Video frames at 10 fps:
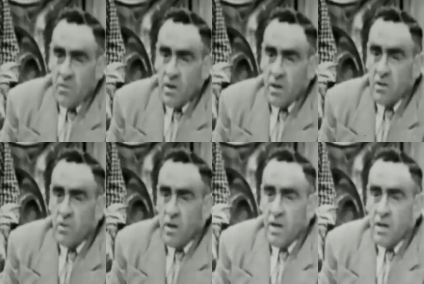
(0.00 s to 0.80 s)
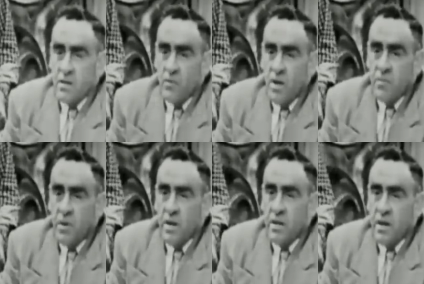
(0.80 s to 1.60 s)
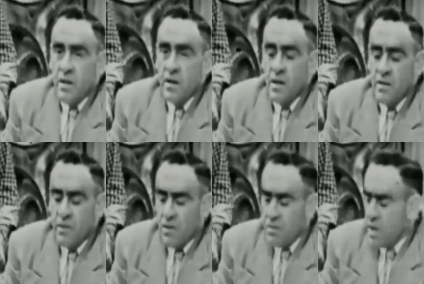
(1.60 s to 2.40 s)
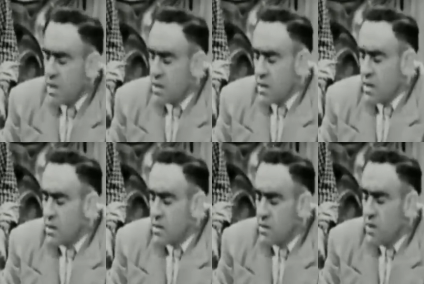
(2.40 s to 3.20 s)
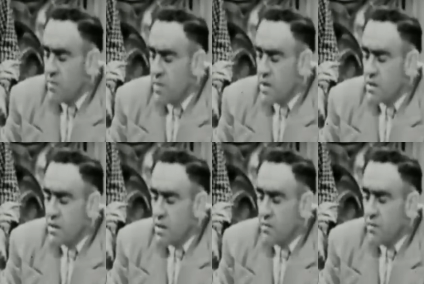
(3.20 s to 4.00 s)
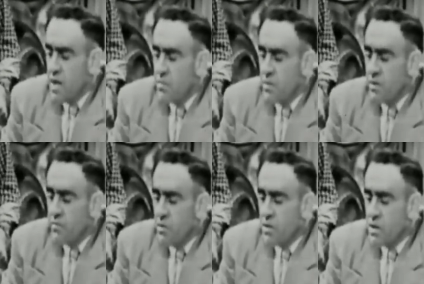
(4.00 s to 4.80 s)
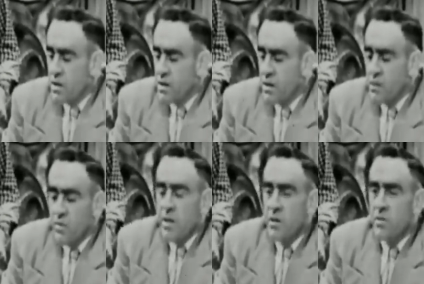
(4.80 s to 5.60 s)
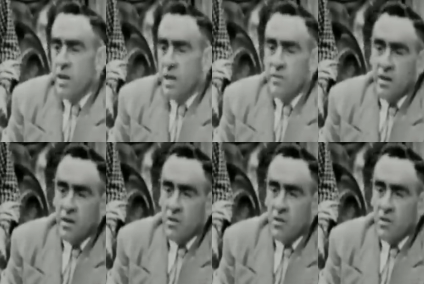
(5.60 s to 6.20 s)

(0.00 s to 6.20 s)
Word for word: But there's one, one point that I think you've all missed is that we've missed in our family of four children and we don't have any